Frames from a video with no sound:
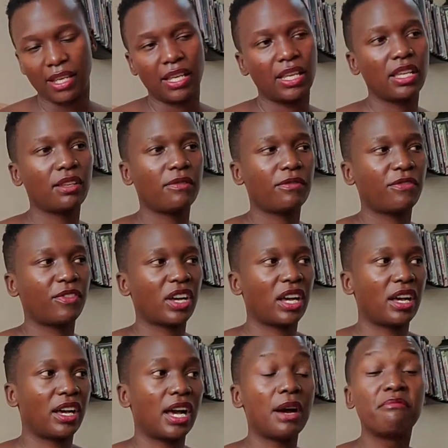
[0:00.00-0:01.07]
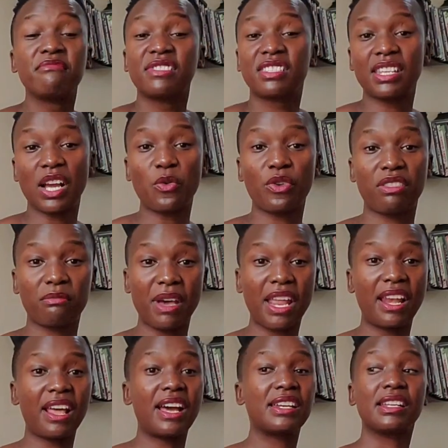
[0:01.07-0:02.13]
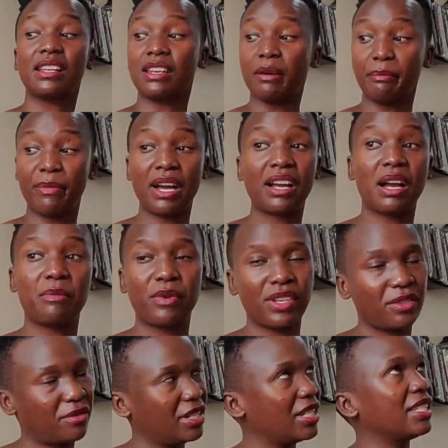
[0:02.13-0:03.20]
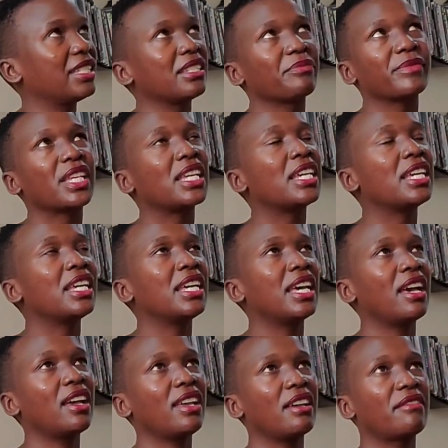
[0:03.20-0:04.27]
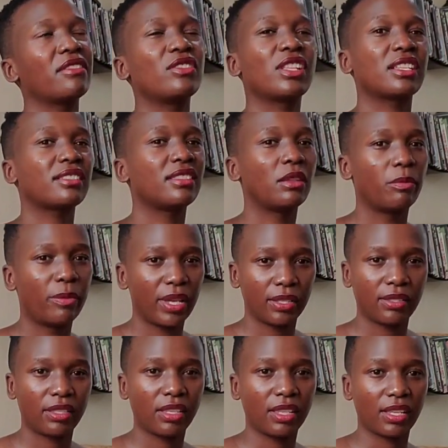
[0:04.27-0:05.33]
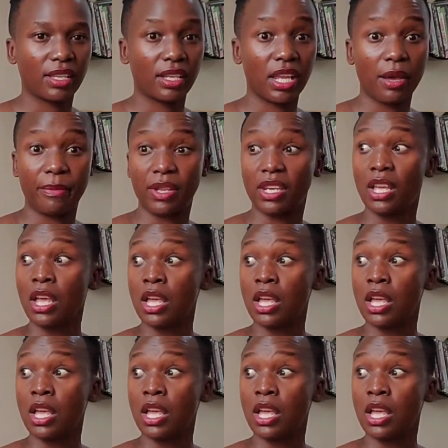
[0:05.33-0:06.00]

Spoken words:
If I'm stuck with my land and a bank up, really, hey, I feel that's the best thing that can happen.